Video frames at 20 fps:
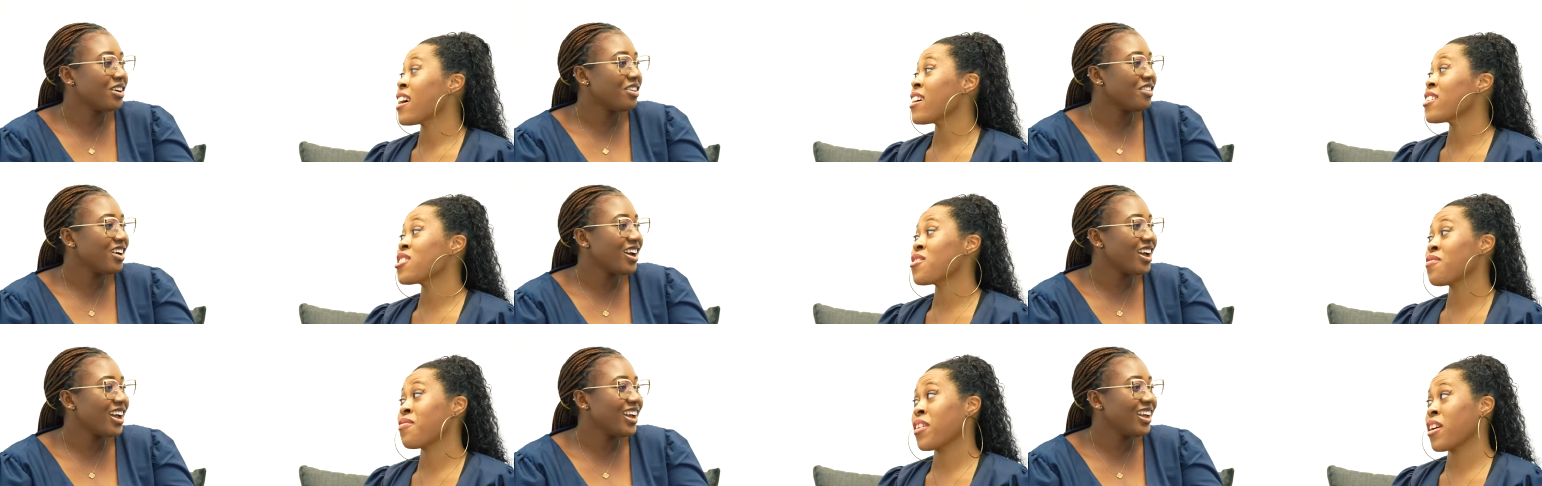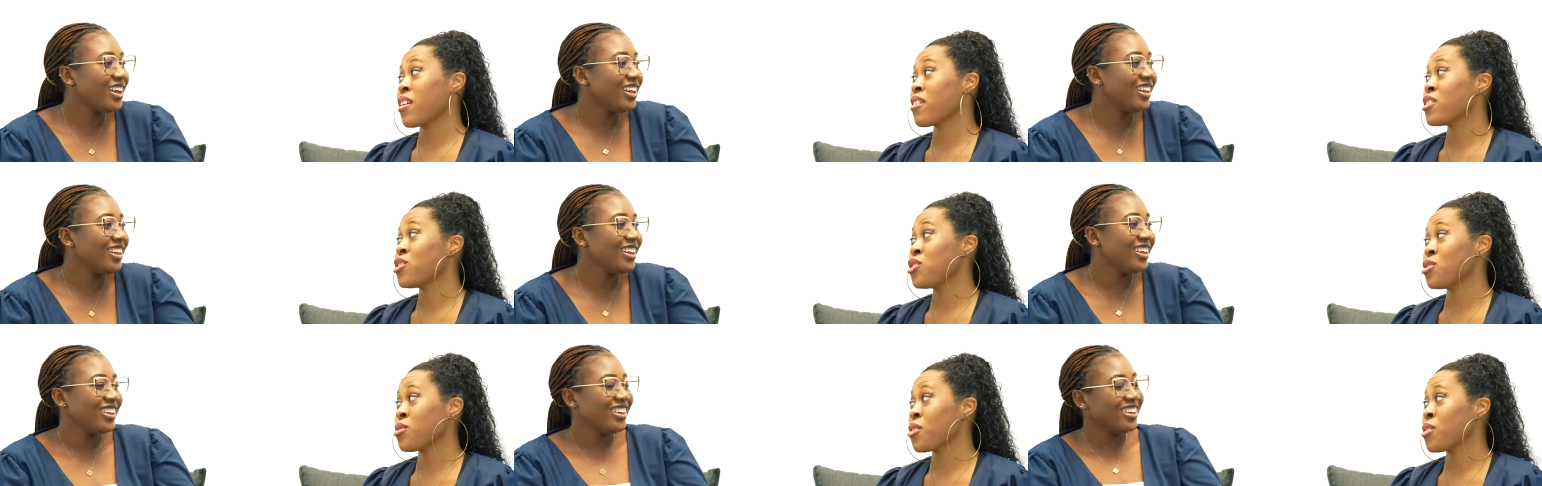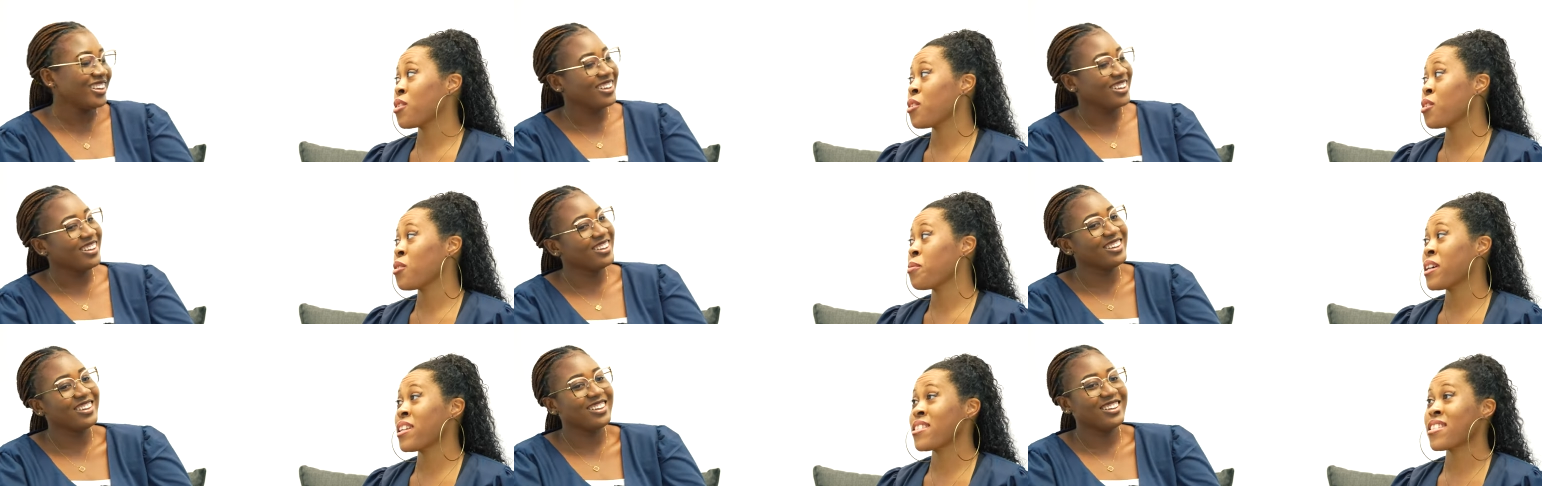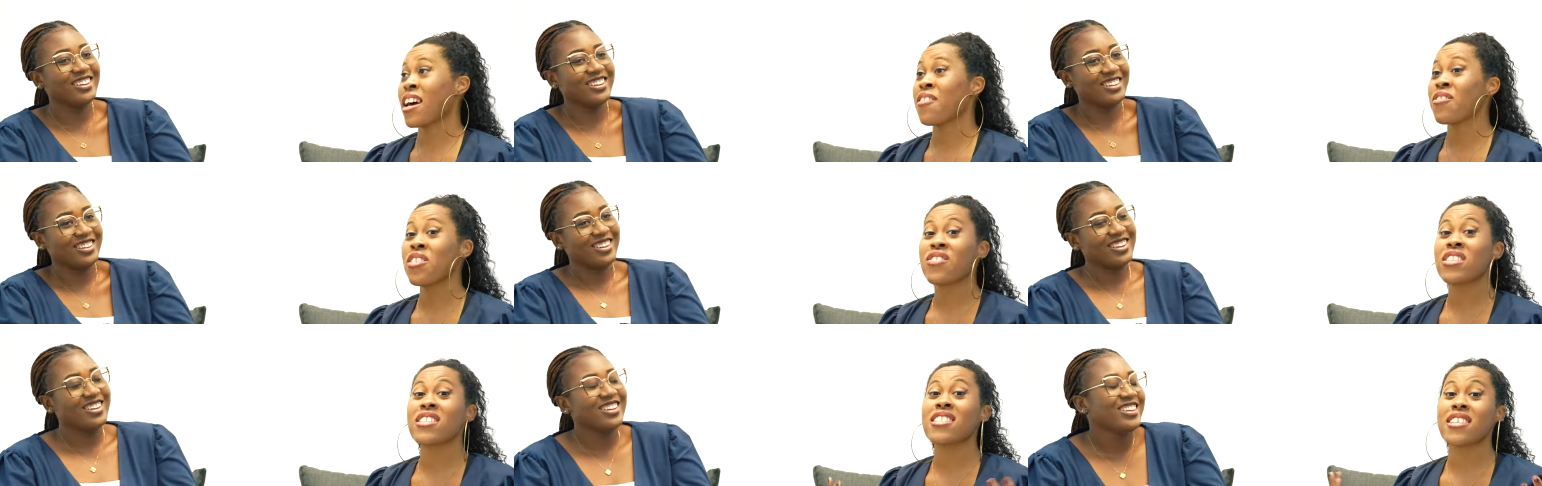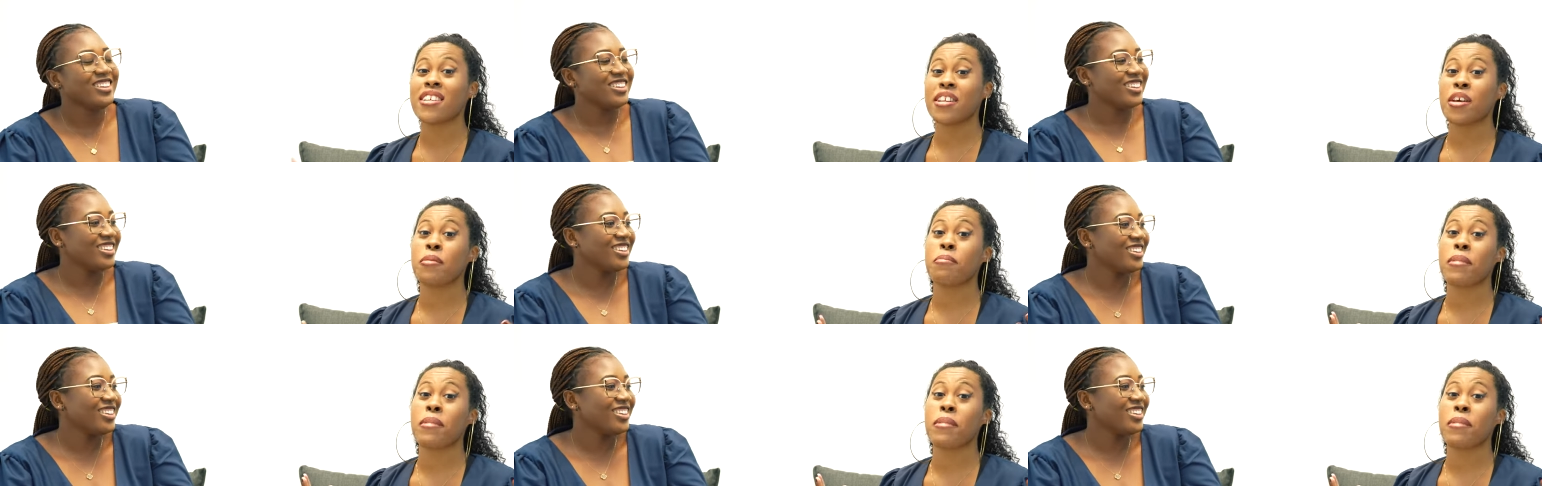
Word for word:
Speaker 1: right? Very true, because I've even seen